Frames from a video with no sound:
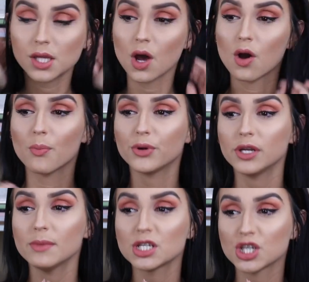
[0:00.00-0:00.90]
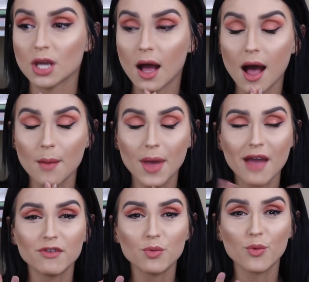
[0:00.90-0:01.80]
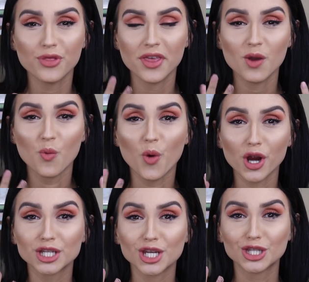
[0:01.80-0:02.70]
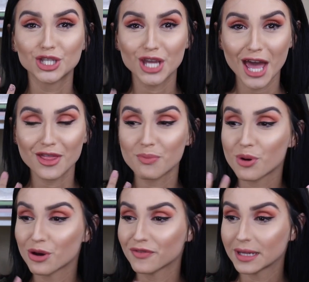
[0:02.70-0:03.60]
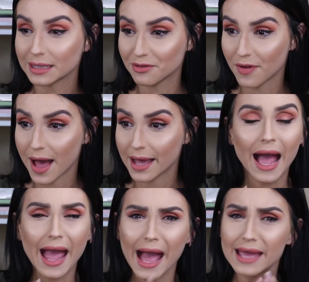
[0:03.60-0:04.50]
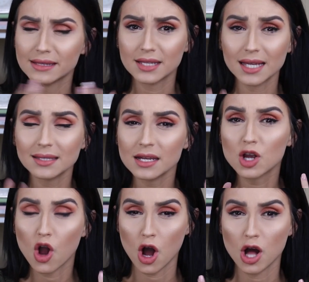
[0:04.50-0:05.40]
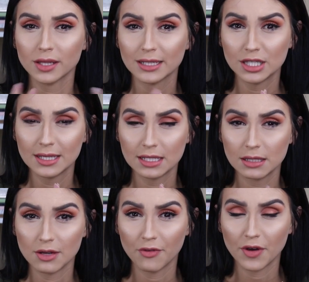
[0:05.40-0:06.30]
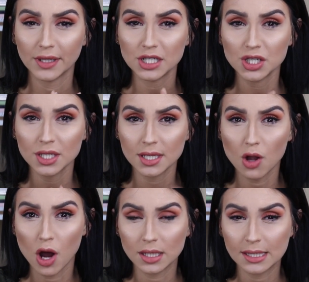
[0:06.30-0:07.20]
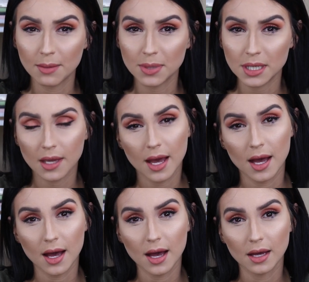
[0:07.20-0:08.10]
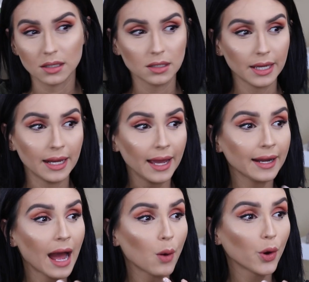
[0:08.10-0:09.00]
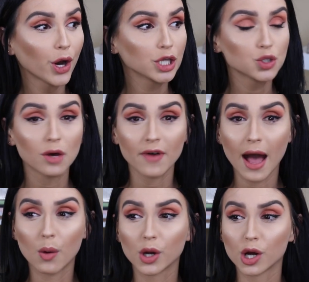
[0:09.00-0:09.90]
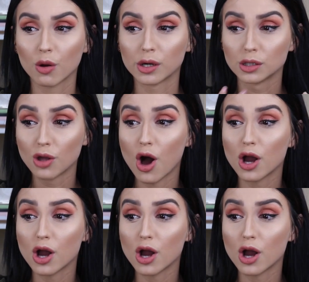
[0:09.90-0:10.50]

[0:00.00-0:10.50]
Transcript: So pretty much everything worked together perfectly fine. It doesn't call this, the foundation doesn't call to be an 8-hour, a 12-hour, or